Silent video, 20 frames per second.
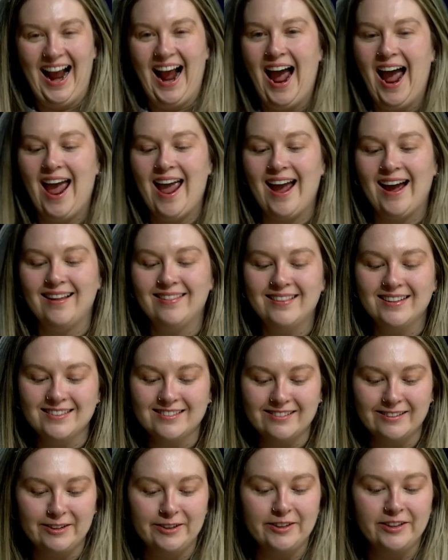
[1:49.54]
I had
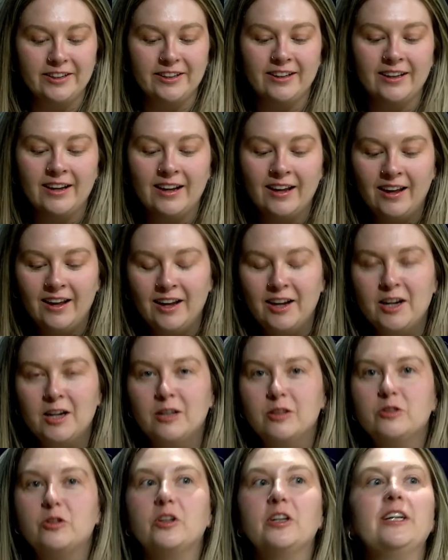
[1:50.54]
this little
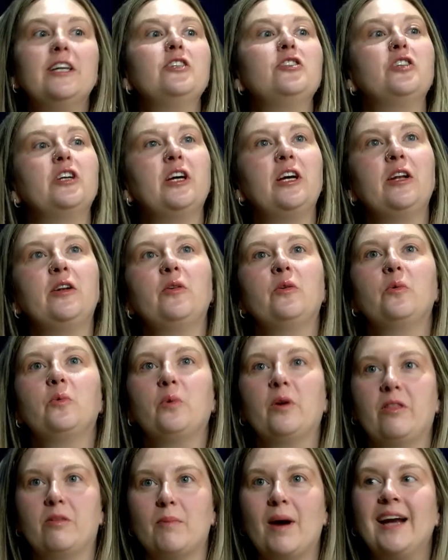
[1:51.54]
tradition
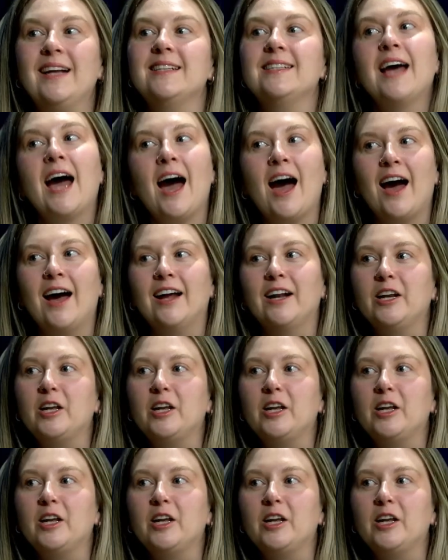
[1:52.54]
with my dad.